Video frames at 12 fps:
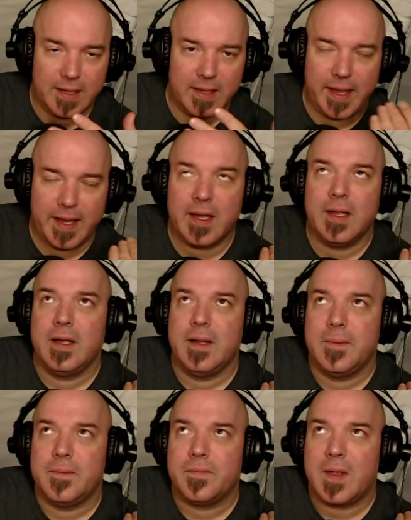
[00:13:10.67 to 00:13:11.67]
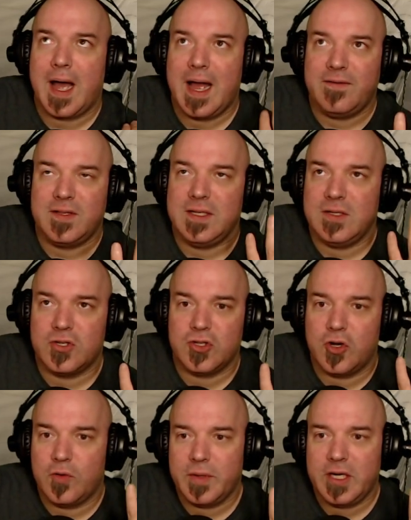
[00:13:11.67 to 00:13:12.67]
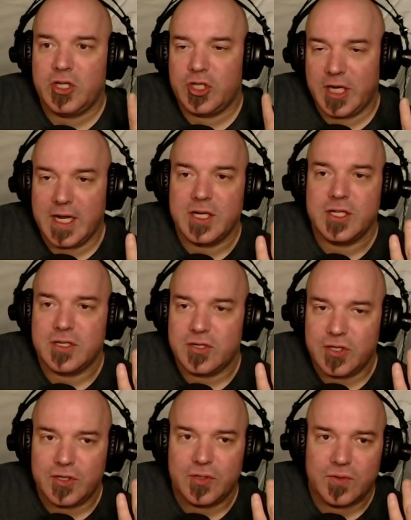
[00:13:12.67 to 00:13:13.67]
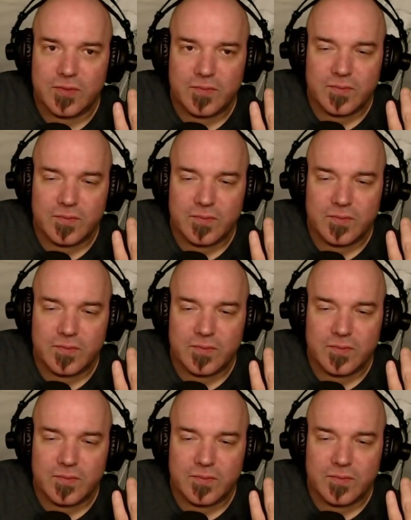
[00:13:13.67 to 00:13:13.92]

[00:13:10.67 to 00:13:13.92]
Like, I've seen so many changes, dude.